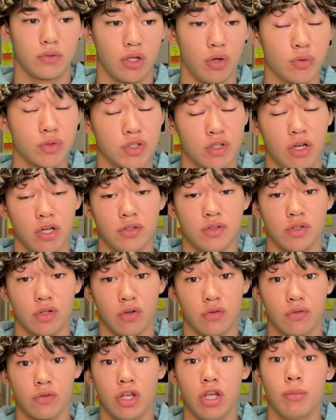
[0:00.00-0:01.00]
It was a nice
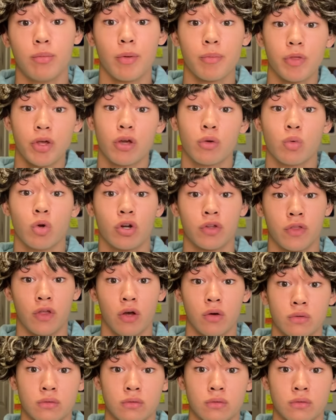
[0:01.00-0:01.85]
serve. Keep up the good work though.